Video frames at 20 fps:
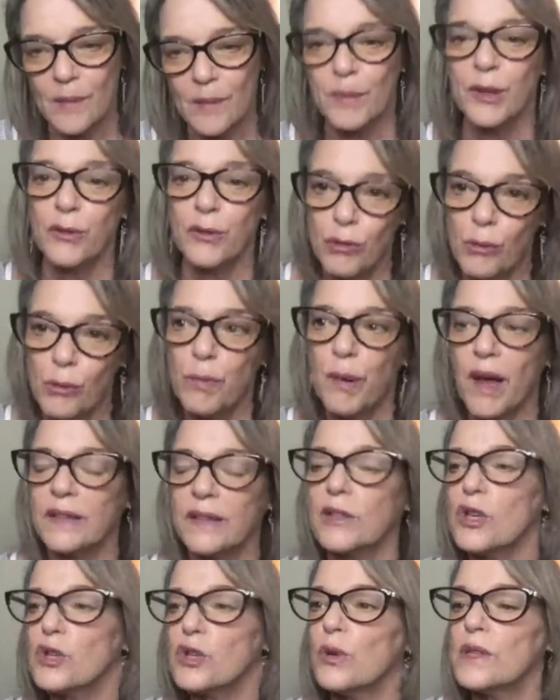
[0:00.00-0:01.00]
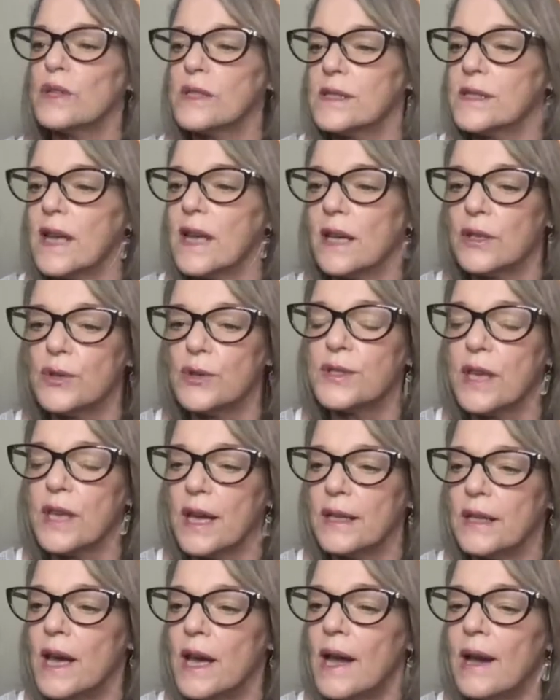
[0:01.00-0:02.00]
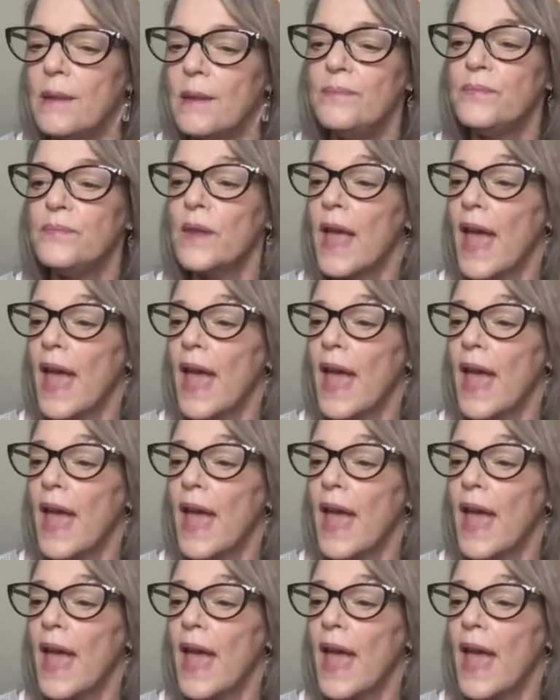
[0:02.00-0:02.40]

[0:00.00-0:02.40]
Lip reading: but through Practice Works is how you sign up.